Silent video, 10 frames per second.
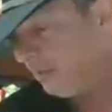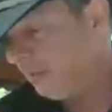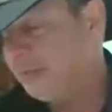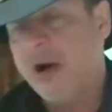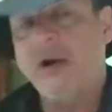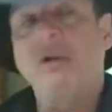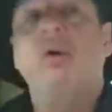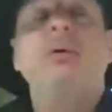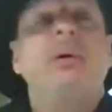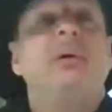
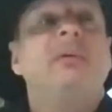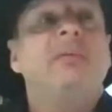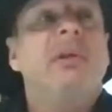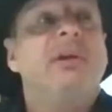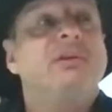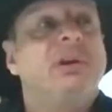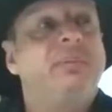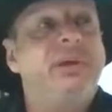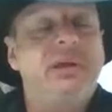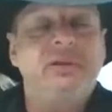tomorrow is going
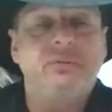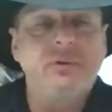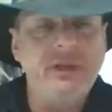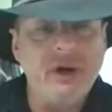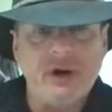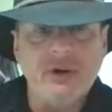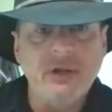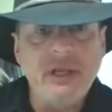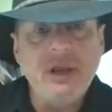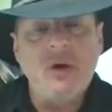to be either really
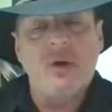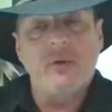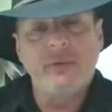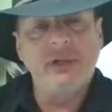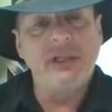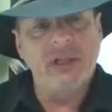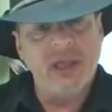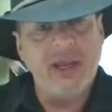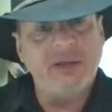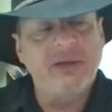early or really
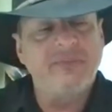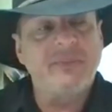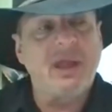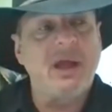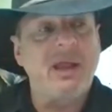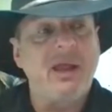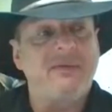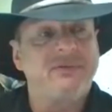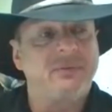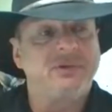late. I
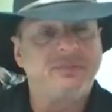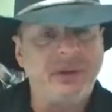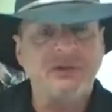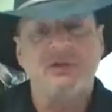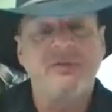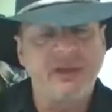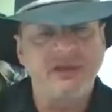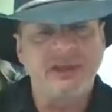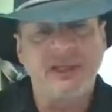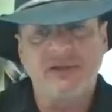have some special
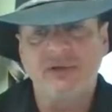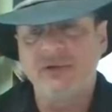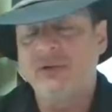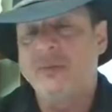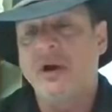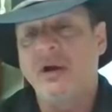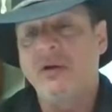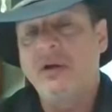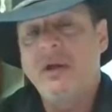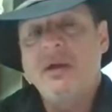things I get to do
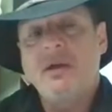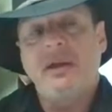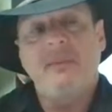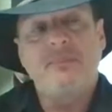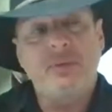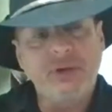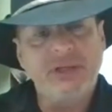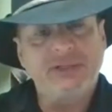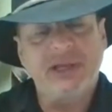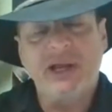tomorrow, and I'm pretty
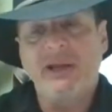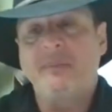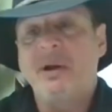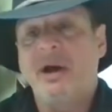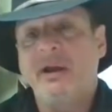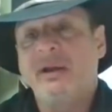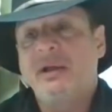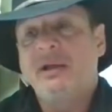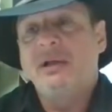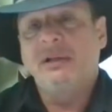excited about it.
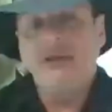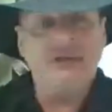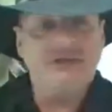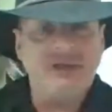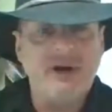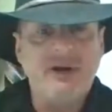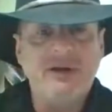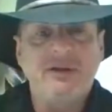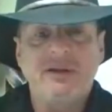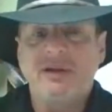Little
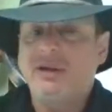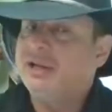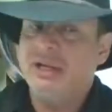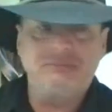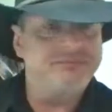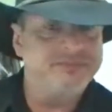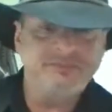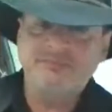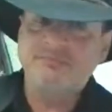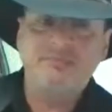Sarah, I
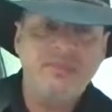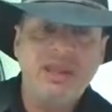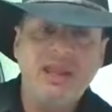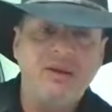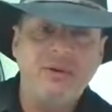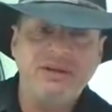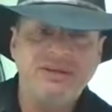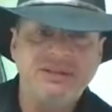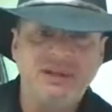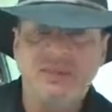can't wait
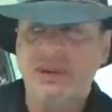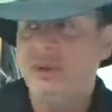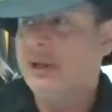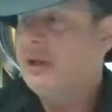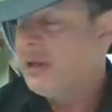to see you, baby.